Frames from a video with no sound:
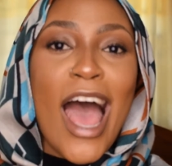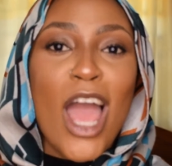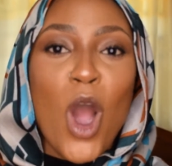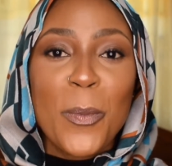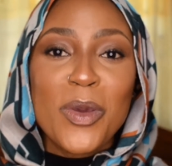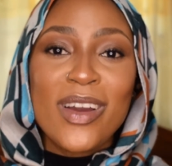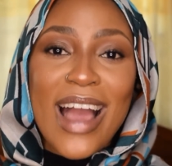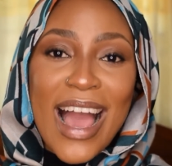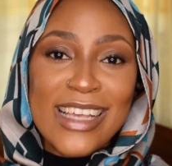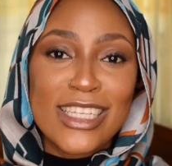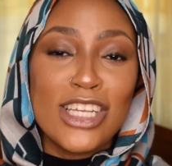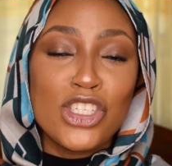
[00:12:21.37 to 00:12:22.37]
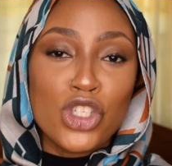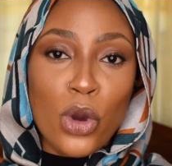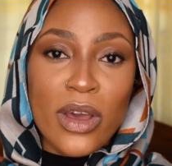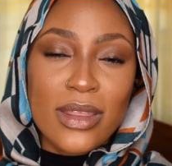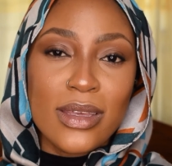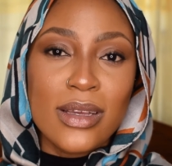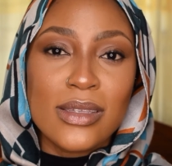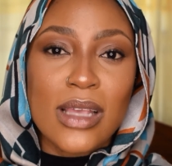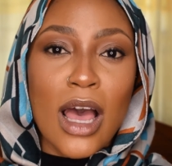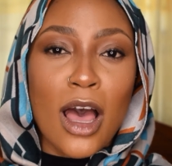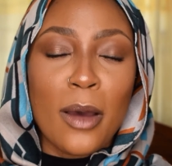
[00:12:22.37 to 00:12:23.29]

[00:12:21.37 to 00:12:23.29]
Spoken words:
I hope you guys enjoyed this